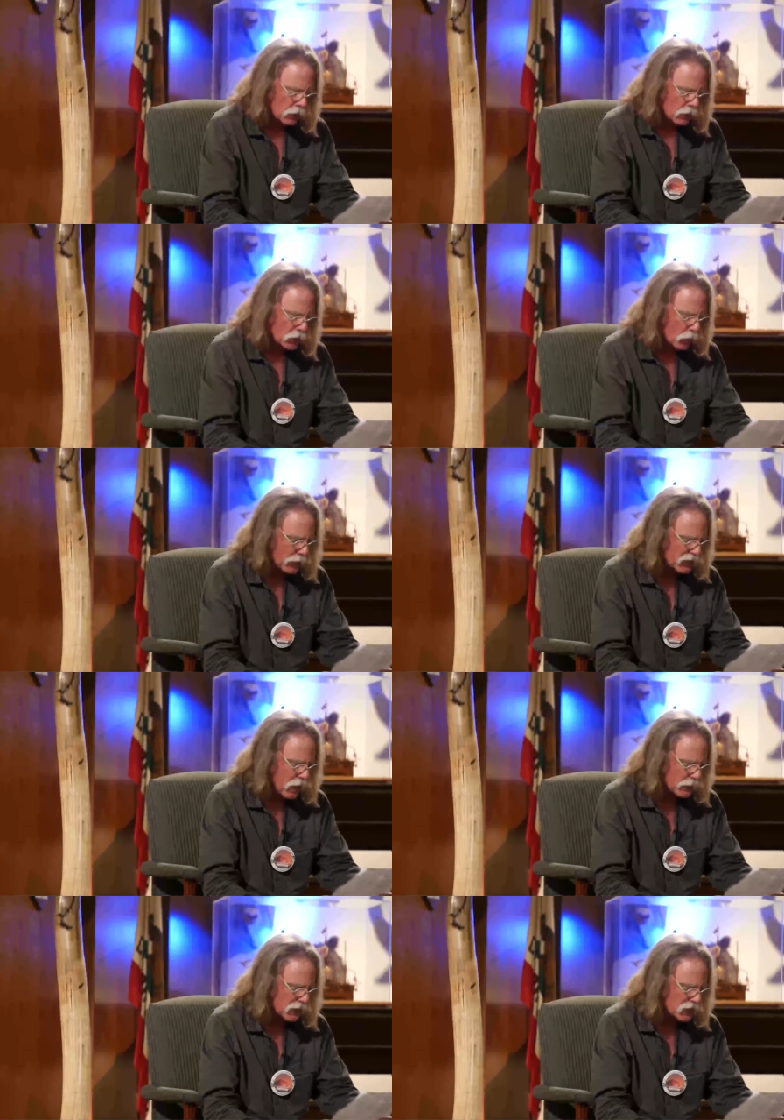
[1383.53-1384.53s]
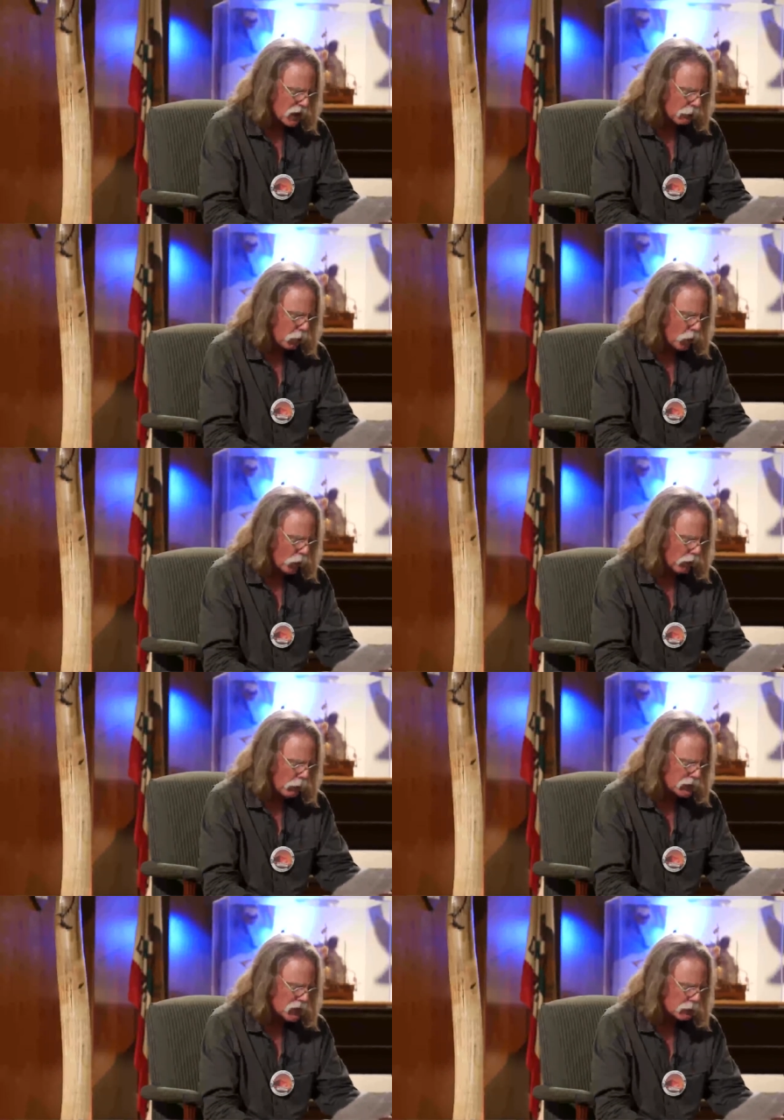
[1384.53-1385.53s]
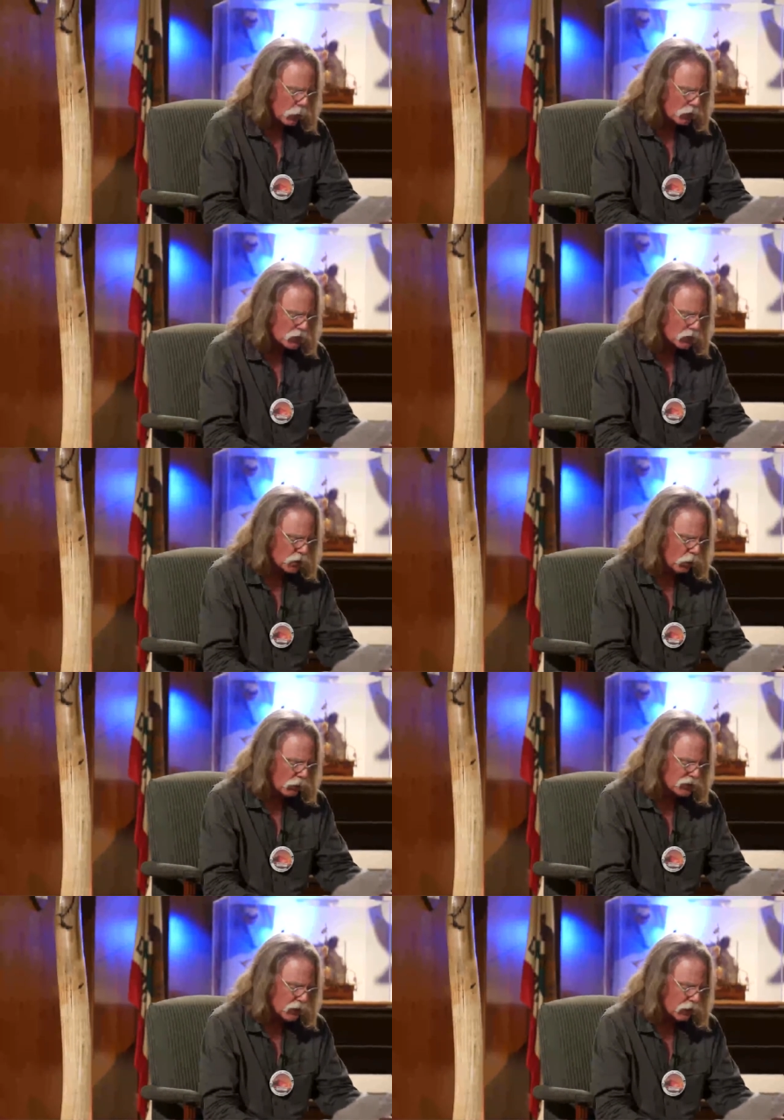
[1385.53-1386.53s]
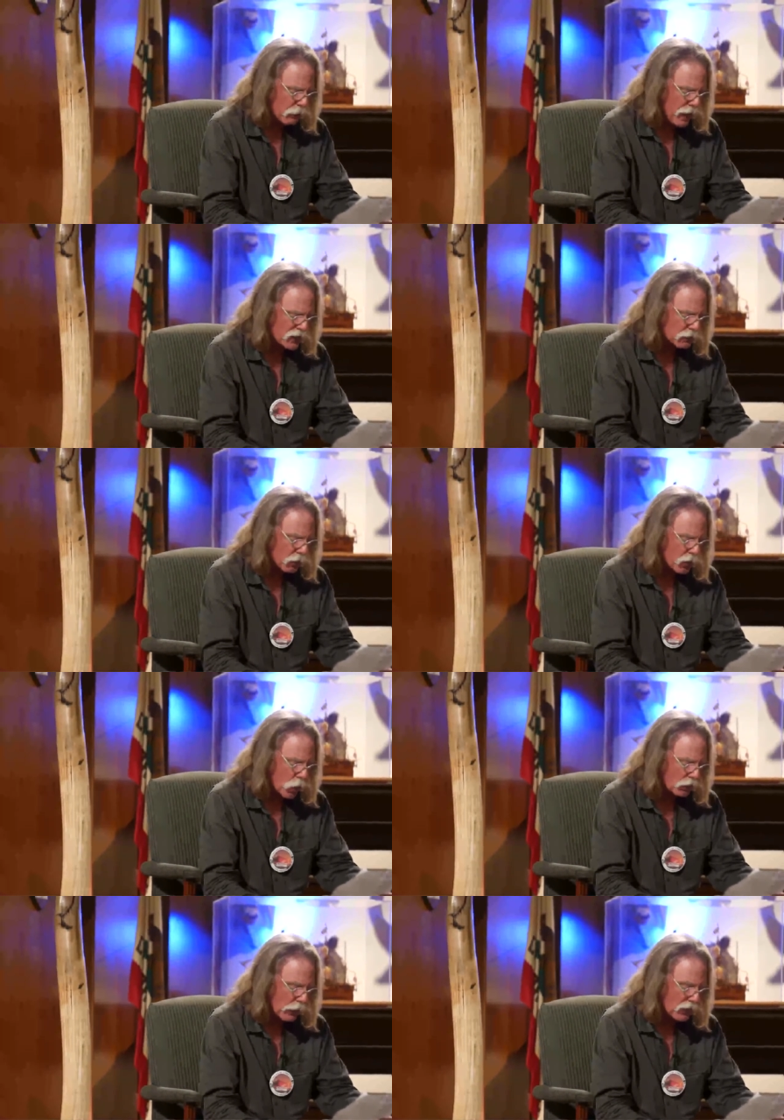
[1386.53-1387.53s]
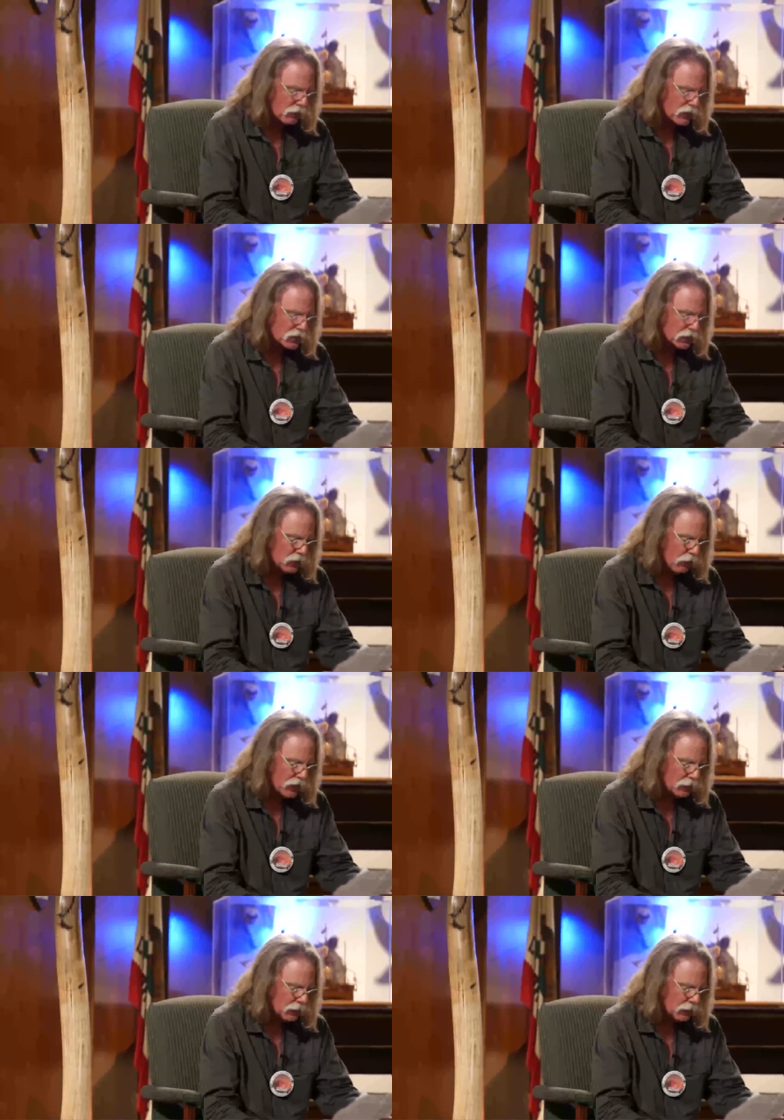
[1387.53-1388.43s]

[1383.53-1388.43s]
During my time at the South Pole, with much exposure to almost unimaginable cold, I would eventually love it.